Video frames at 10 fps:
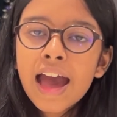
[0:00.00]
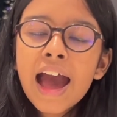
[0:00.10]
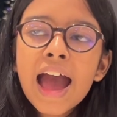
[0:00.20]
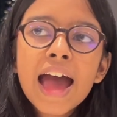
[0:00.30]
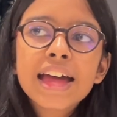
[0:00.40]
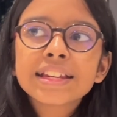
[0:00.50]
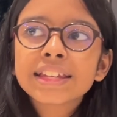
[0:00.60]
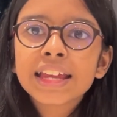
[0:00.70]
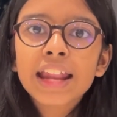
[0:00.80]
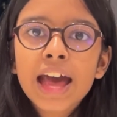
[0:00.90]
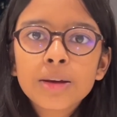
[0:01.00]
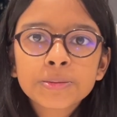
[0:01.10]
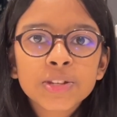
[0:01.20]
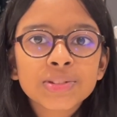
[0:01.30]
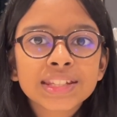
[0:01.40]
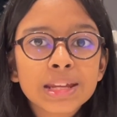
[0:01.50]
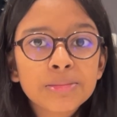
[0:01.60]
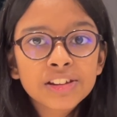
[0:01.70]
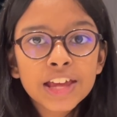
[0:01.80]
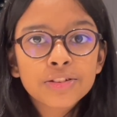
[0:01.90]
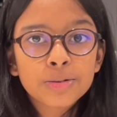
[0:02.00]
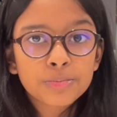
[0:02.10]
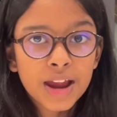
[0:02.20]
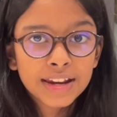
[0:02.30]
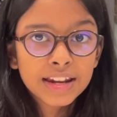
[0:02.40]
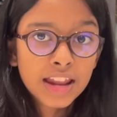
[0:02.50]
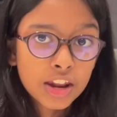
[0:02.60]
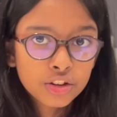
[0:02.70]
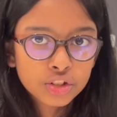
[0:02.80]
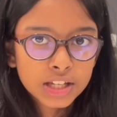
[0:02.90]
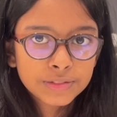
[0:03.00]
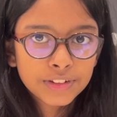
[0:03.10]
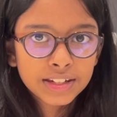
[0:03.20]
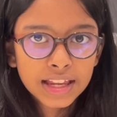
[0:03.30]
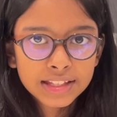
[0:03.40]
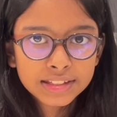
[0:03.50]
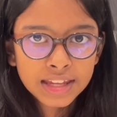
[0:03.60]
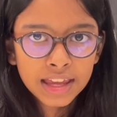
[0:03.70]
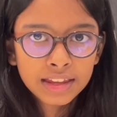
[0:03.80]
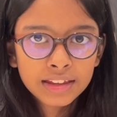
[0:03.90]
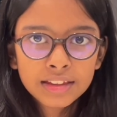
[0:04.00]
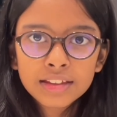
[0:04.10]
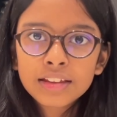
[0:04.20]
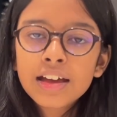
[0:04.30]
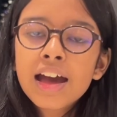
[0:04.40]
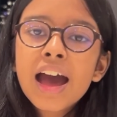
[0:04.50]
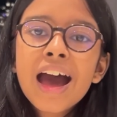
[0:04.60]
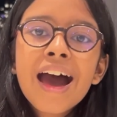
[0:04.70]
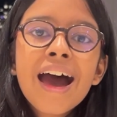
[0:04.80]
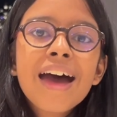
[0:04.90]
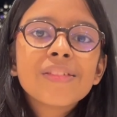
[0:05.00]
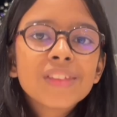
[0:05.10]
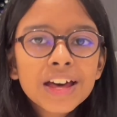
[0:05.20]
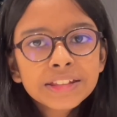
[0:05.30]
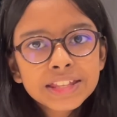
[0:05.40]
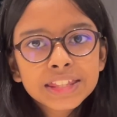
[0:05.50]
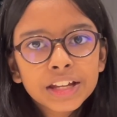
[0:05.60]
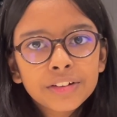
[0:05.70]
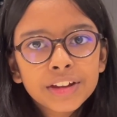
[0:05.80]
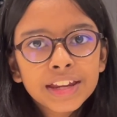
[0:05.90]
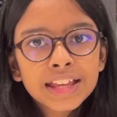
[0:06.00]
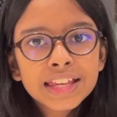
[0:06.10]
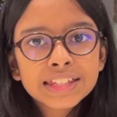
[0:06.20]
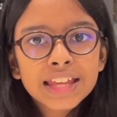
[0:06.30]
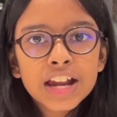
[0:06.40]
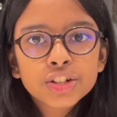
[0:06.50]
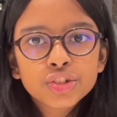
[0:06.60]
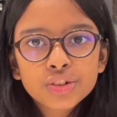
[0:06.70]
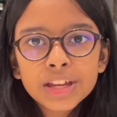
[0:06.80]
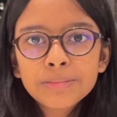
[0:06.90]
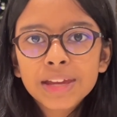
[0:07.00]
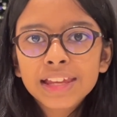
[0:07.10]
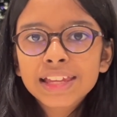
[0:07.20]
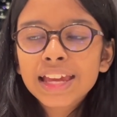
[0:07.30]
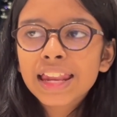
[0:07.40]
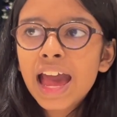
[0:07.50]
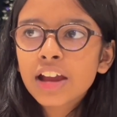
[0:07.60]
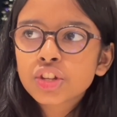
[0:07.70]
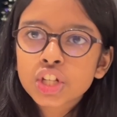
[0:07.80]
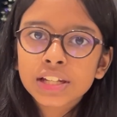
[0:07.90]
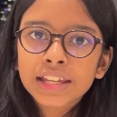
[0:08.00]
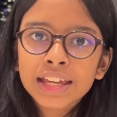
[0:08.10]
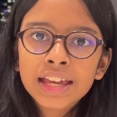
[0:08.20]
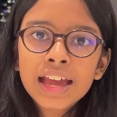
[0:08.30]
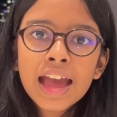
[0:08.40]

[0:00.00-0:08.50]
and it helps you stimulate your brain and energize for the next day. Another theory is that dreaming can actually